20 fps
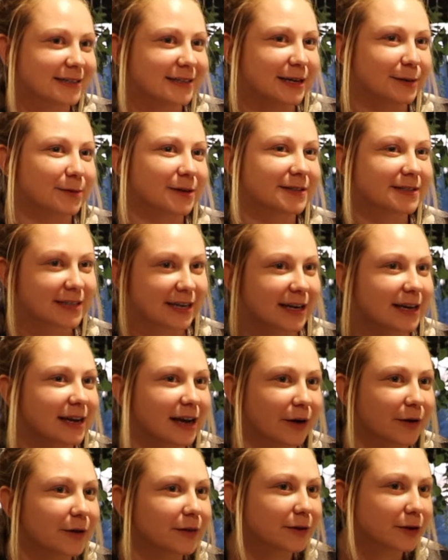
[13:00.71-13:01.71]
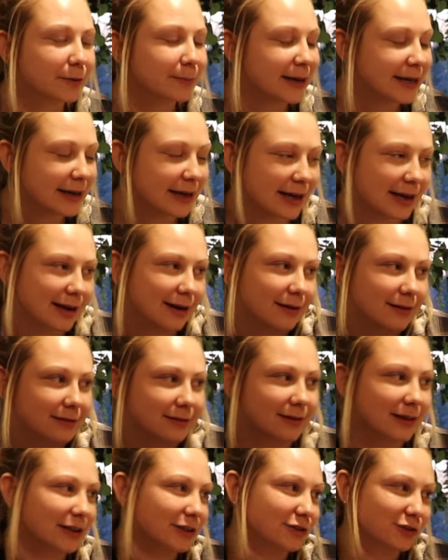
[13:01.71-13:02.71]
they were sticking out a little bit, and
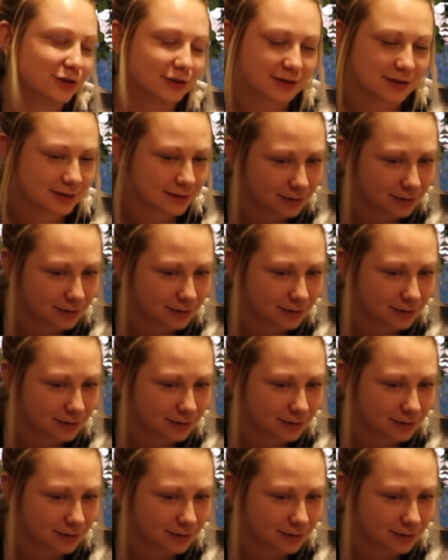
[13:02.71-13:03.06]
it's just